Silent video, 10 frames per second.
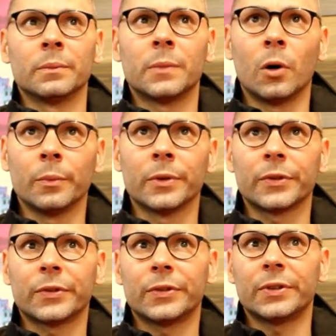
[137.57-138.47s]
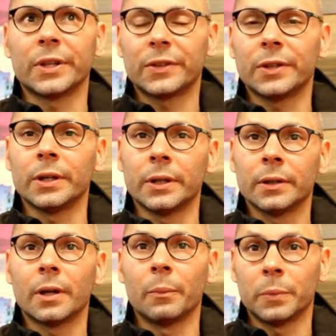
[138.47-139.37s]
almost
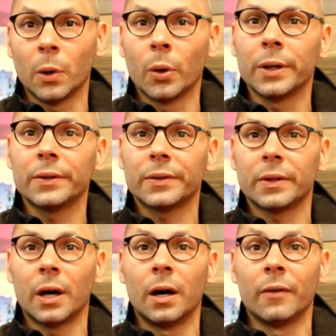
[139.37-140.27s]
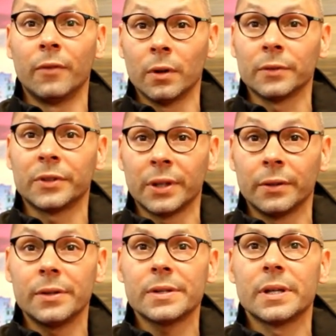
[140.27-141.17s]
16 employees,
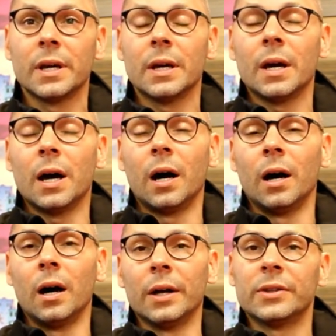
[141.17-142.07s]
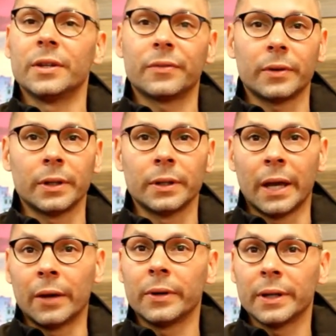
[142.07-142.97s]
volunteers, in
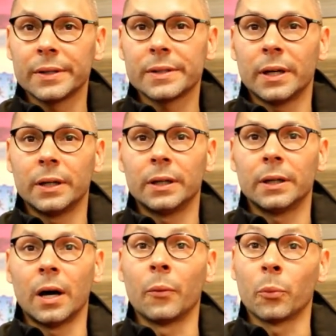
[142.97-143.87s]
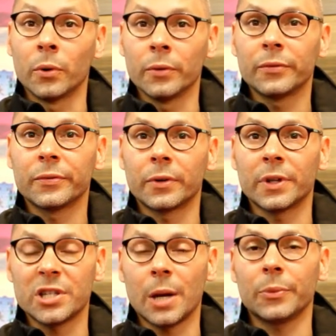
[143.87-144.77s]
different areas and roles for
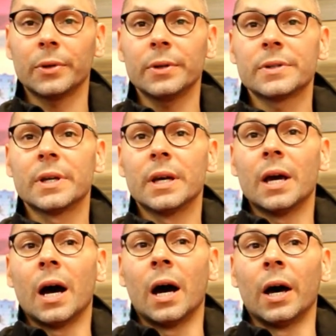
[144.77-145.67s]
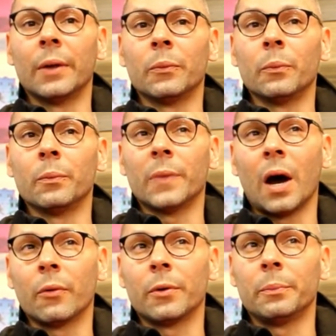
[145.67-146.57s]
the chapters. And
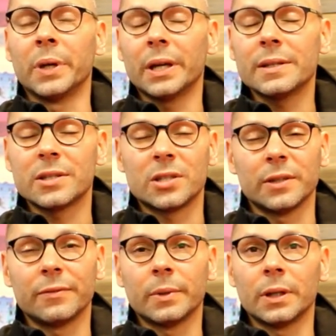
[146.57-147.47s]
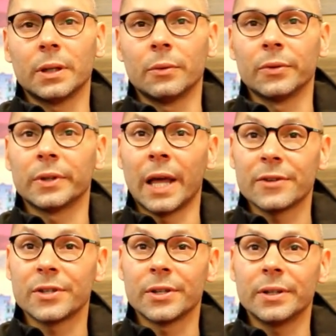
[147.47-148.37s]
our biggest achievement, it was
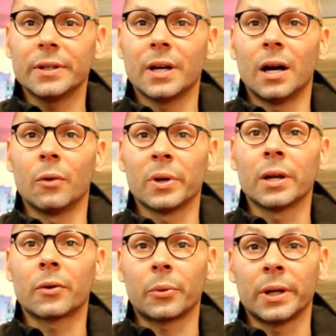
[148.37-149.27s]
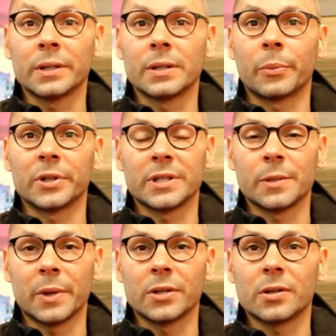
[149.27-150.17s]
last year, we increased the
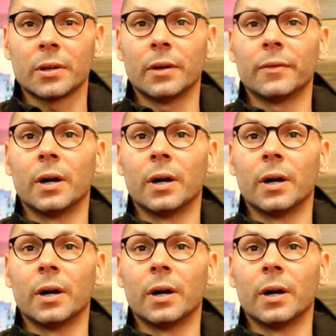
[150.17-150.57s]
participation of